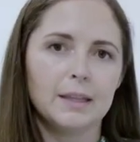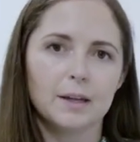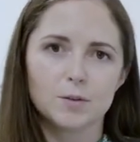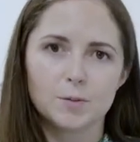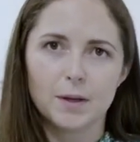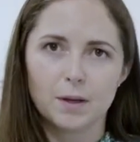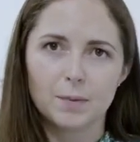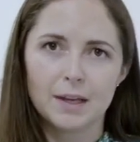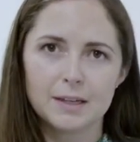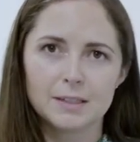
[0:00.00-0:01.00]
They're going to be
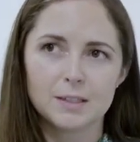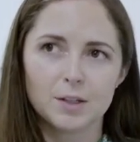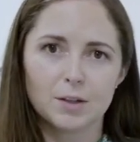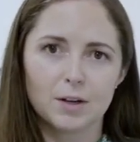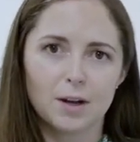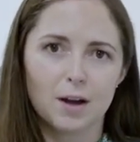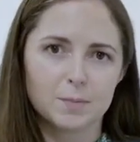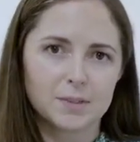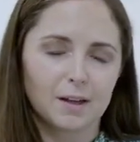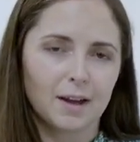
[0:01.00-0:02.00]
coming in to do their
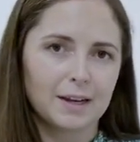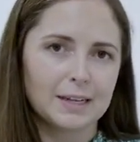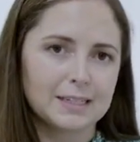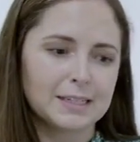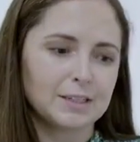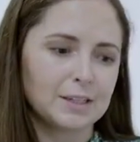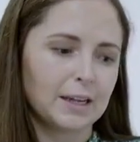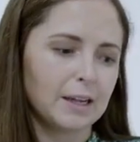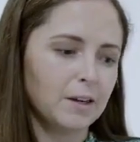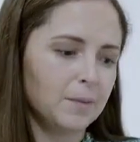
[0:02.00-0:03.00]
obs and gynae
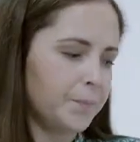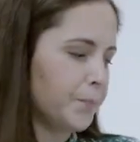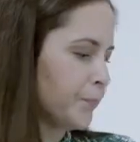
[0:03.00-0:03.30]
teaching here,